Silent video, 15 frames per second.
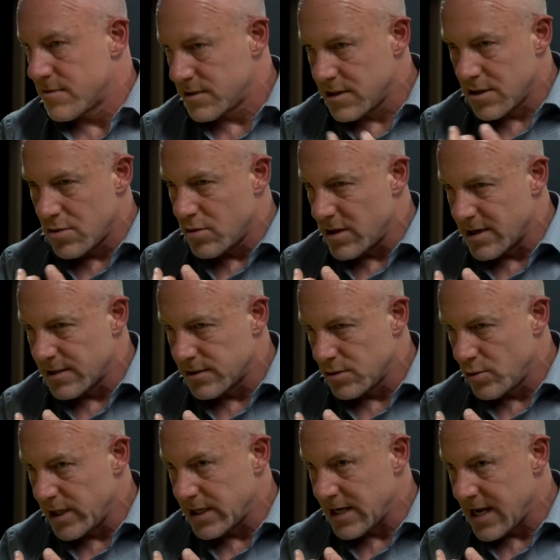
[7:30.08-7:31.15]
So I guess a
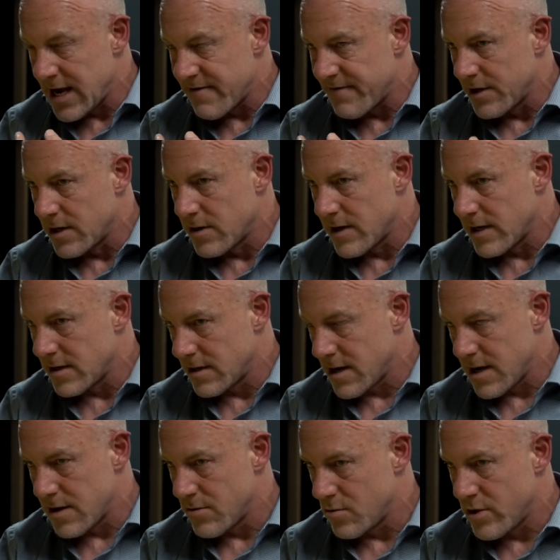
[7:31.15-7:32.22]
week and a half ago, I,
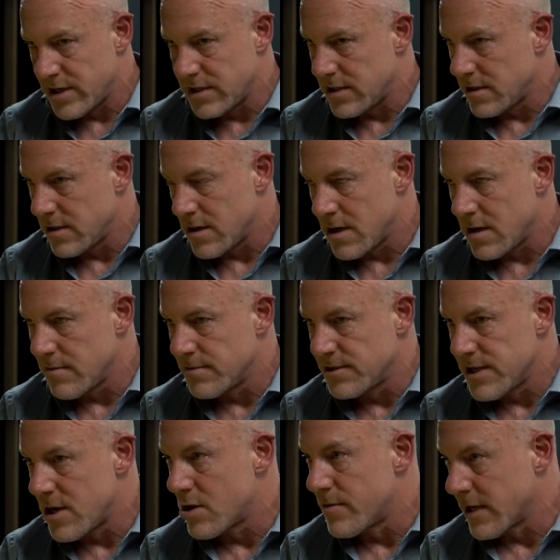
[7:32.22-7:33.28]
I went to um,
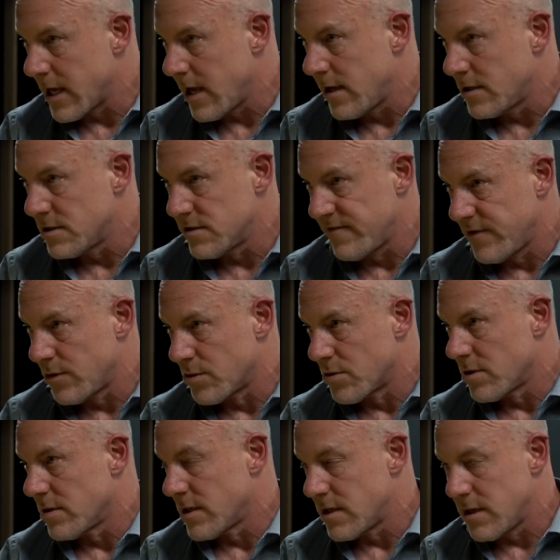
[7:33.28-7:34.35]
Senator McCain's
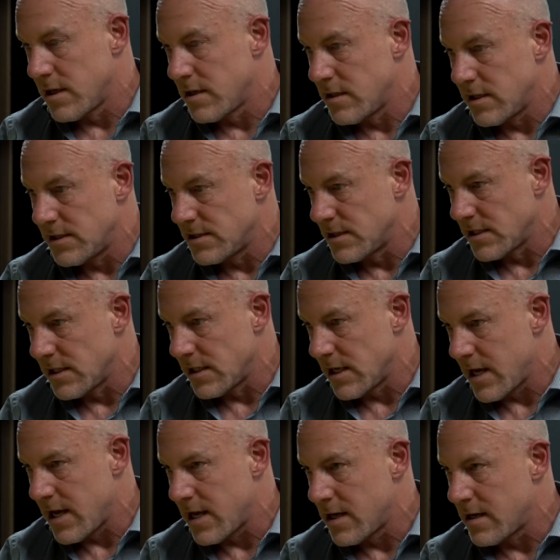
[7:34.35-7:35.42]
funeral in, in D.C.
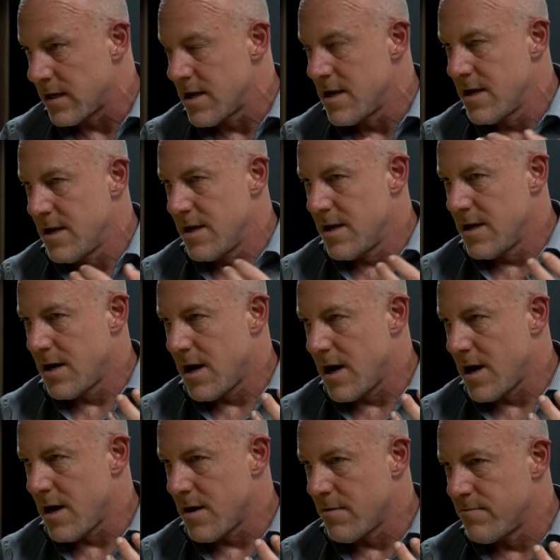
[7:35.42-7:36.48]
and
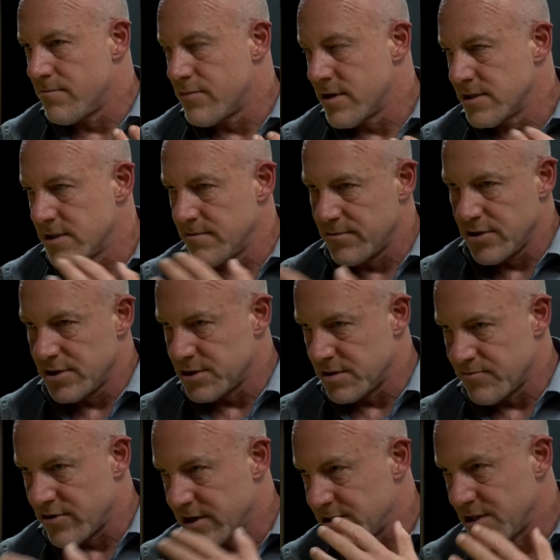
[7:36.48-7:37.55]
uh, President Bush and
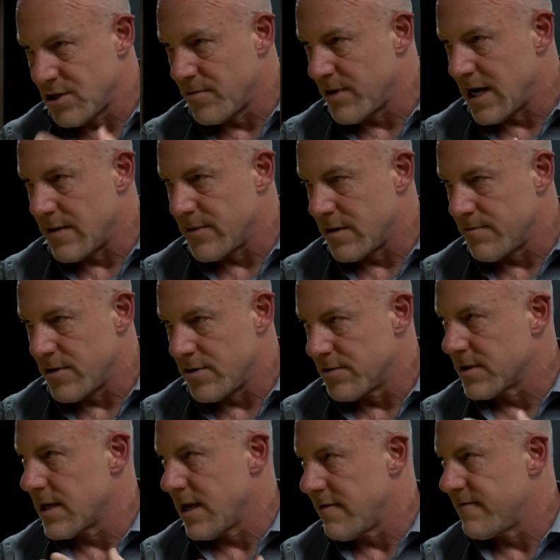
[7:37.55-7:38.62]
President Obama both
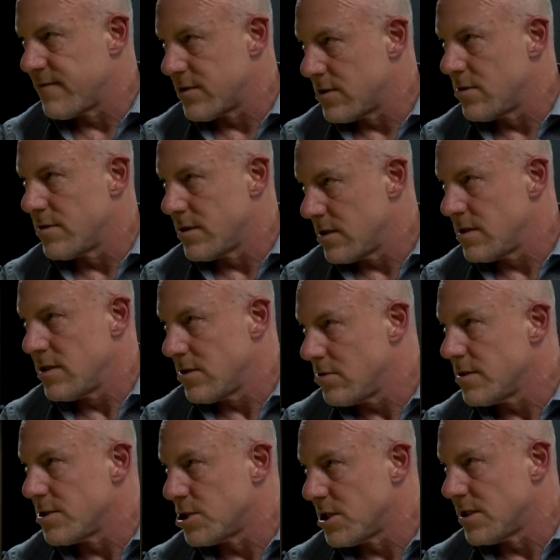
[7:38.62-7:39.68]
gave two of the, the
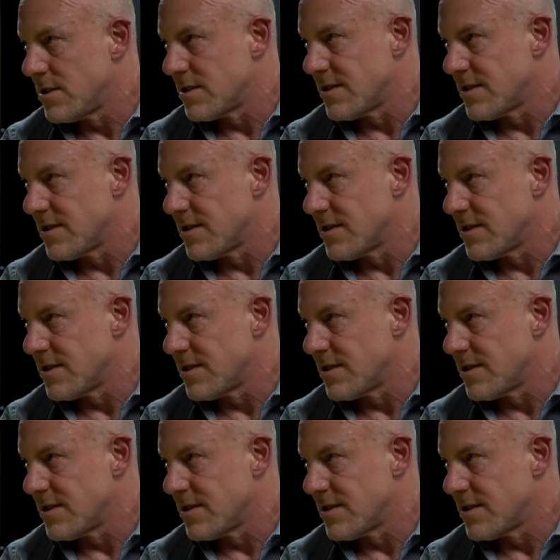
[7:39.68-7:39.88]
eulogies,